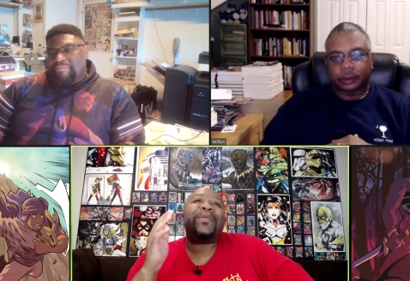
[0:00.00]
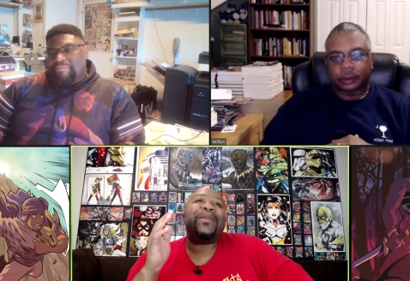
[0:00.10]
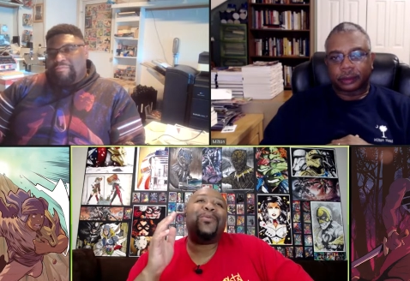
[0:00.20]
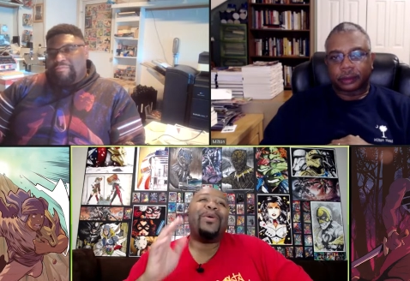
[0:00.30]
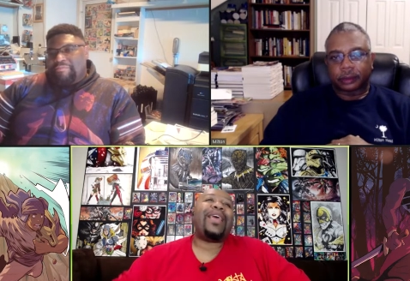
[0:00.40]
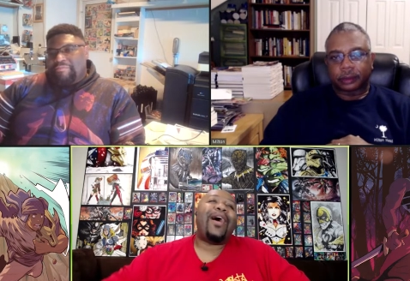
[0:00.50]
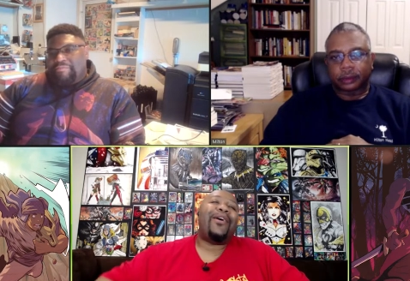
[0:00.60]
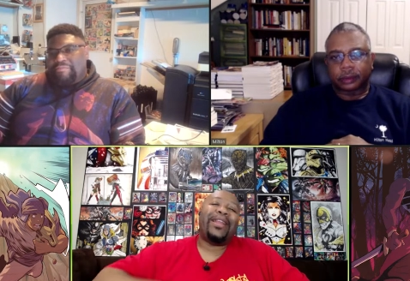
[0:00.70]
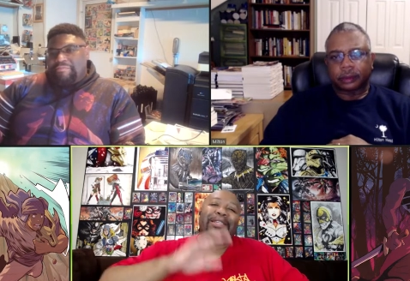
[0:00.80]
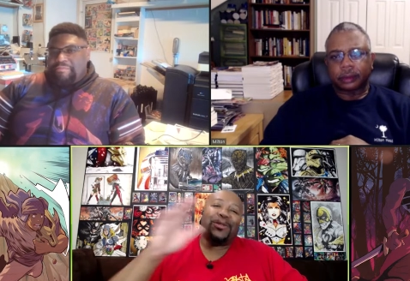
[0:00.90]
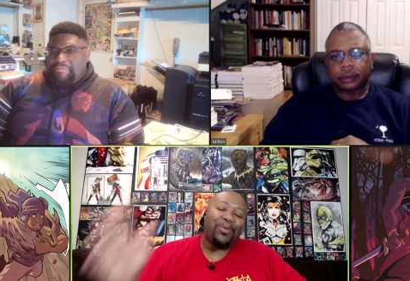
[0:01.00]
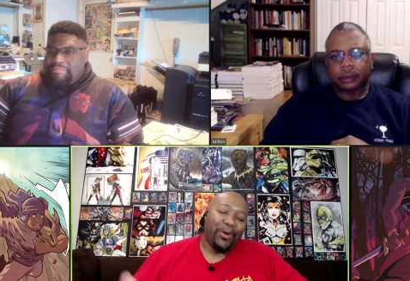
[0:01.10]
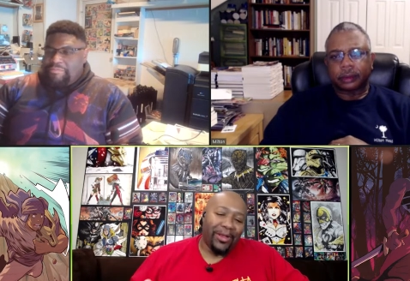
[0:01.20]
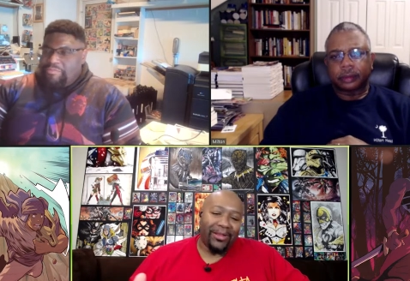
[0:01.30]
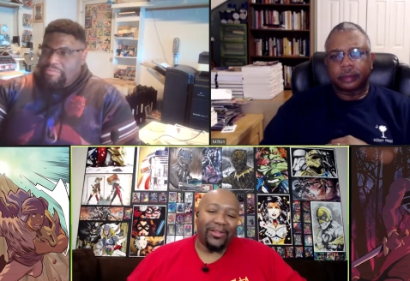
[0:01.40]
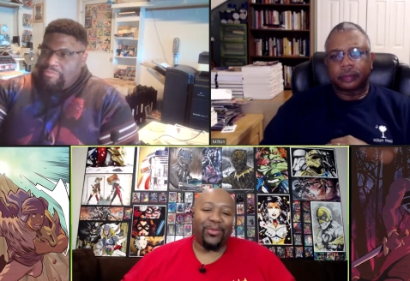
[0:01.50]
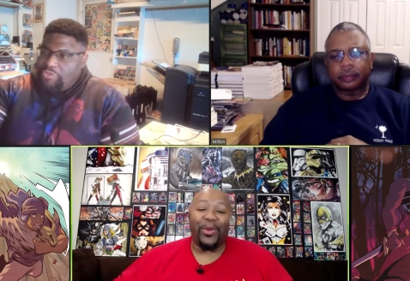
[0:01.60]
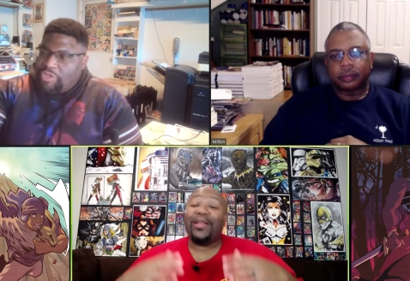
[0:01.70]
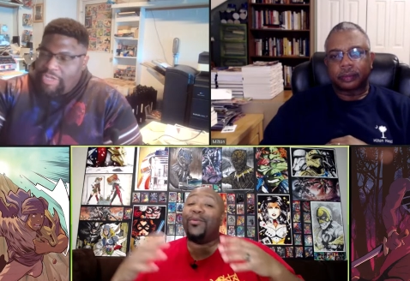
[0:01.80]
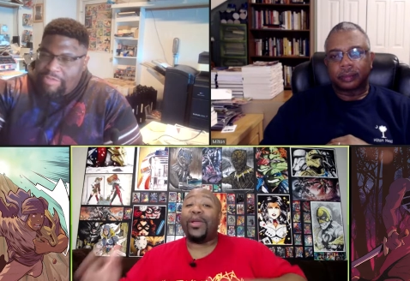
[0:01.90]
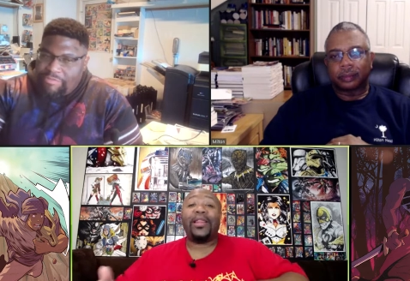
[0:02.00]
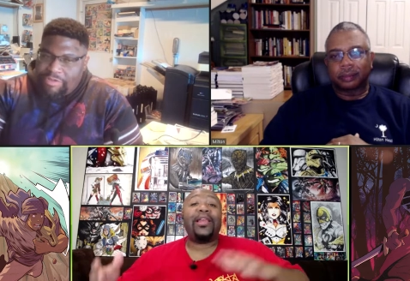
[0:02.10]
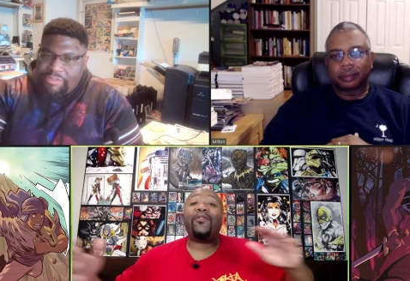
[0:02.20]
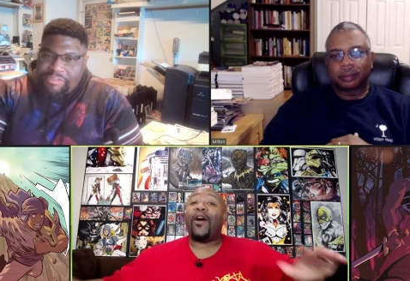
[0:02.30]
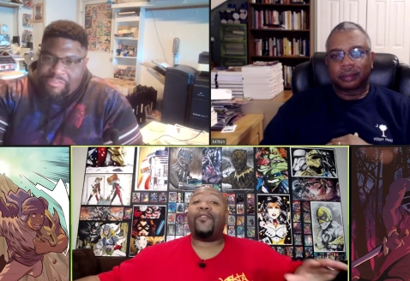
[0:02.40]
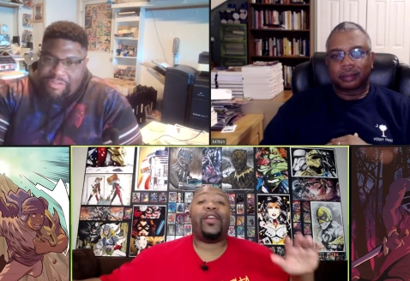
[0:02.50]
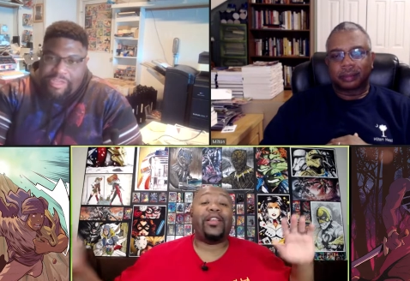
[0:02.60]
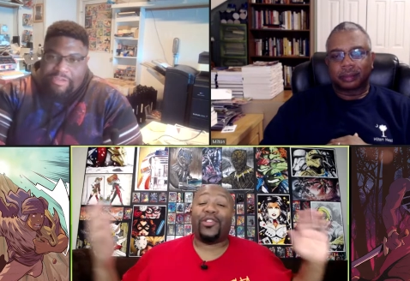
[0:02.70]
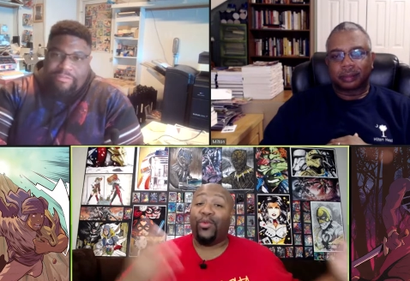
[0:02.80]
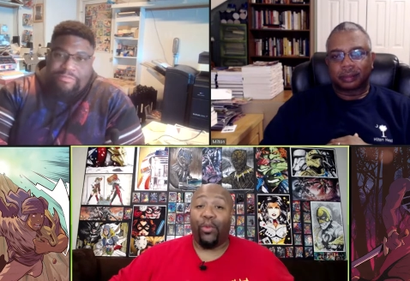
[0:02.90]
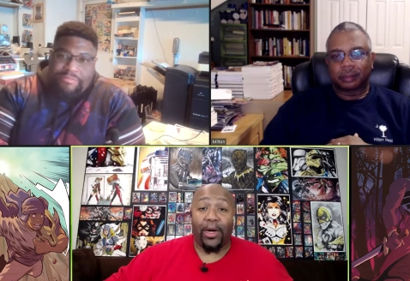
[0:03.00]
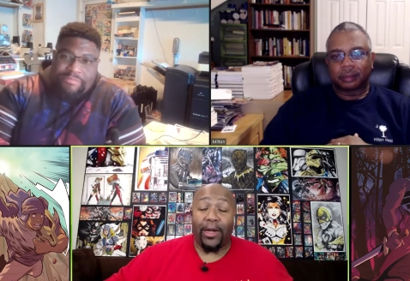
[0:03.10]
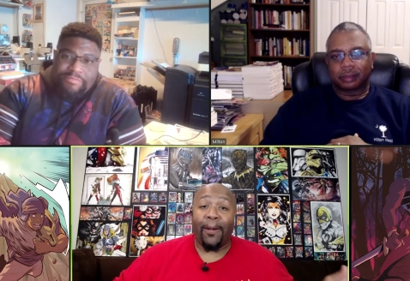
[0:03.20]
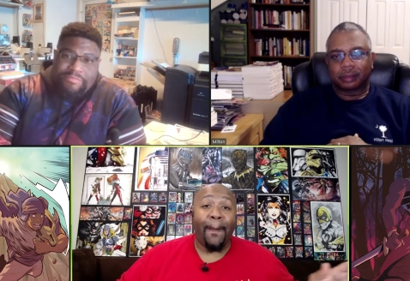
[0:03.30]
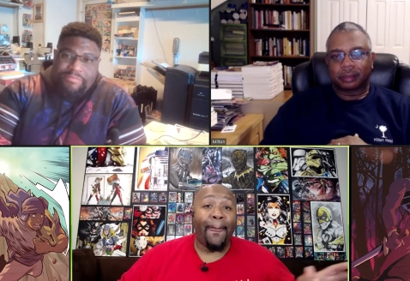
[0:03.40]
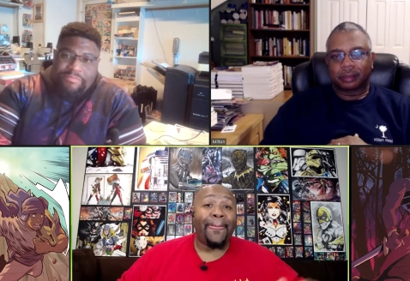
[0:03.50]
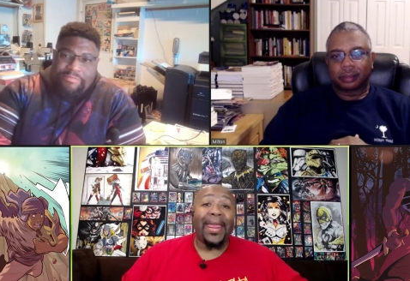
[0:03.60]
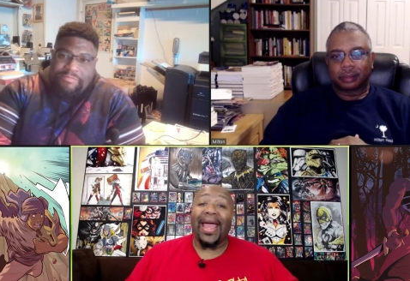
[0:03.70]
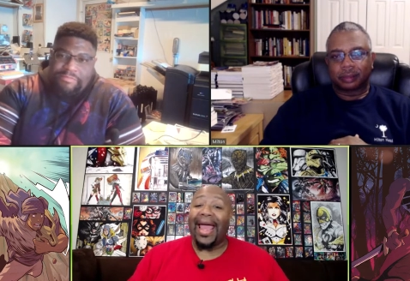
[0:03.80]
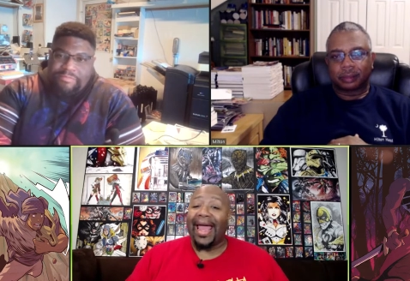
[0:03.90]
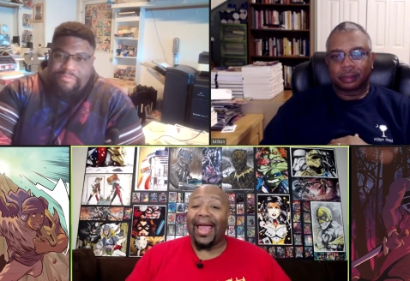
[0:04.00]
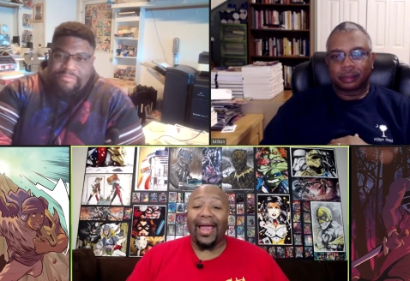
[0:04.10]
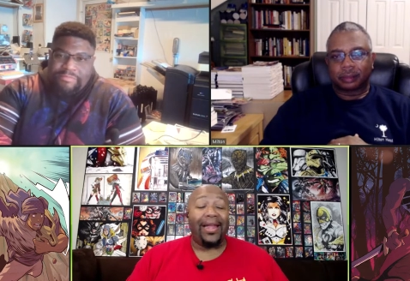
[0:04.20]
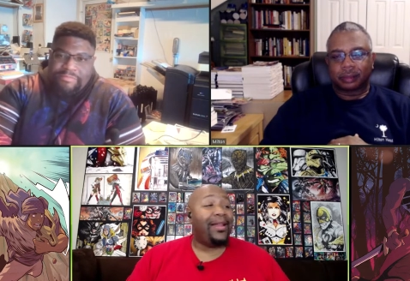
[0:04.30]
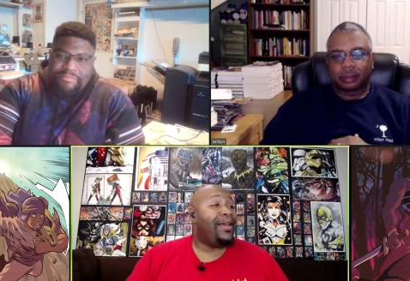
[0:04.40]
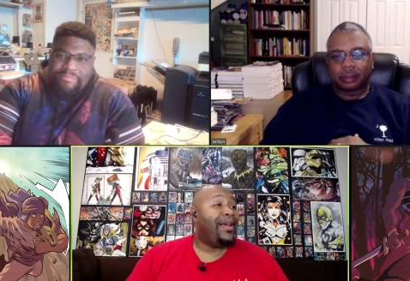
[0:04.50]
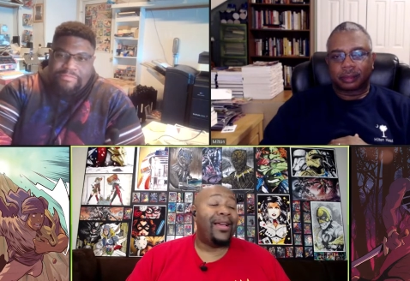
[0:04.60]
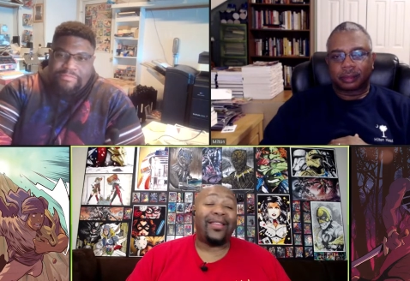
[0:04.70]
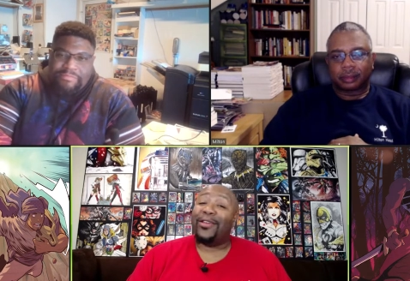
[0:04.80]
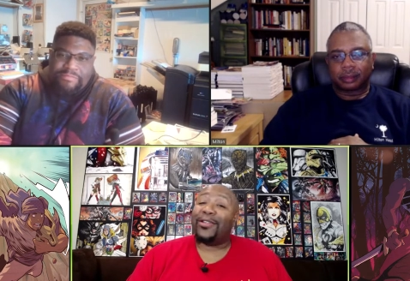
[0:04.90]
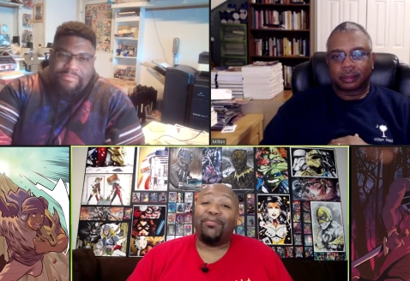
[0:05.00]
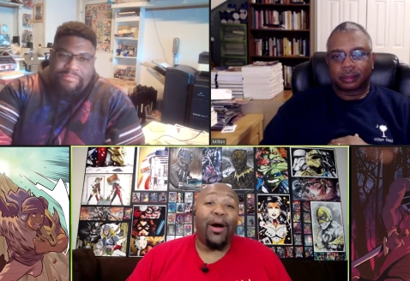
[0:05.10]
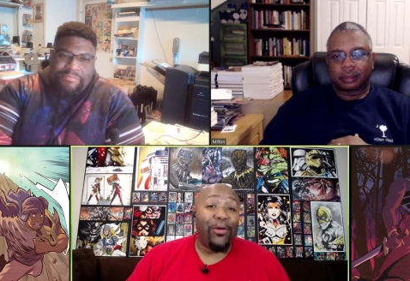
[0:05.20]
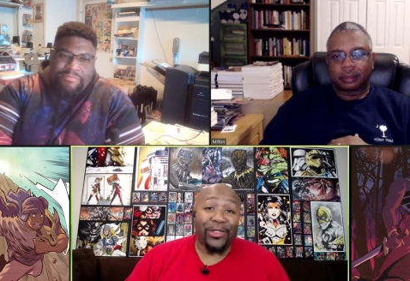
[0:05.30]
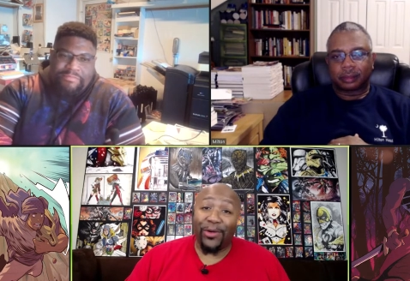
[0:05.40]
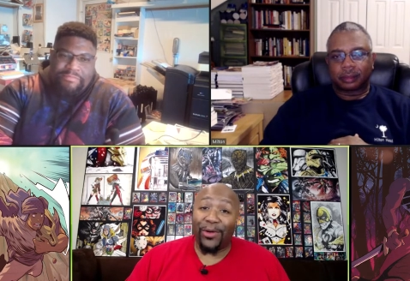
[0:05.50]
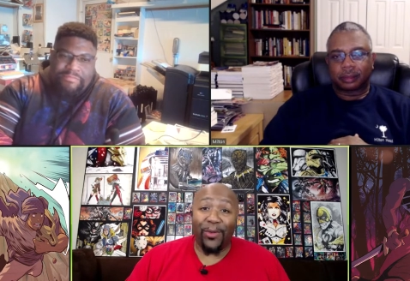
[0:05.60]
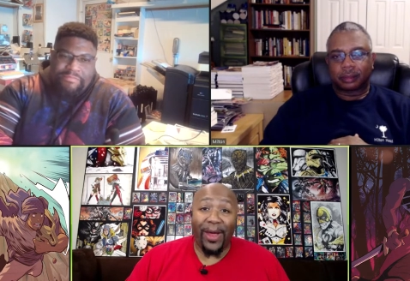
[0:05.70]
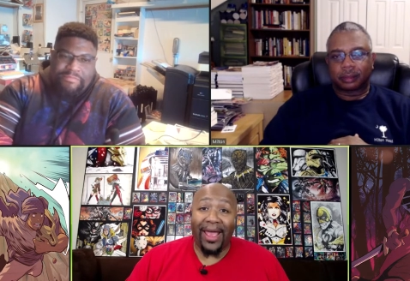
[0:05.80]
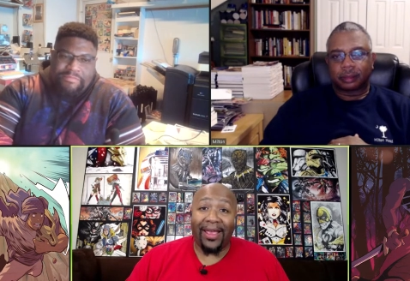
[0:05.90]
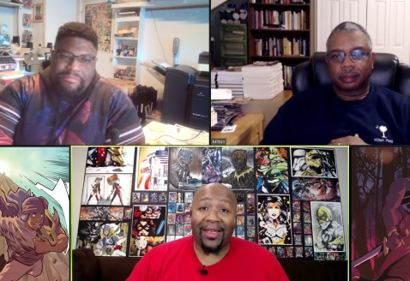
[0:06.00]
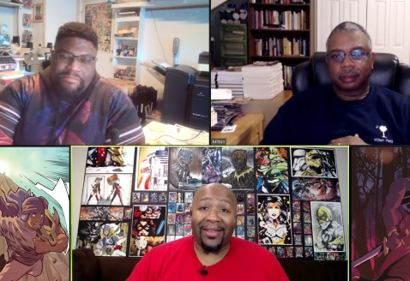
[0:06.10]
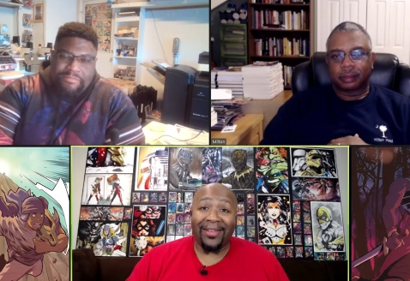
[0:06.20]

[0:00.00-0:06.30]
Speaker 1: without any spoilers, we we leave off at issue one, and there's boats on the way.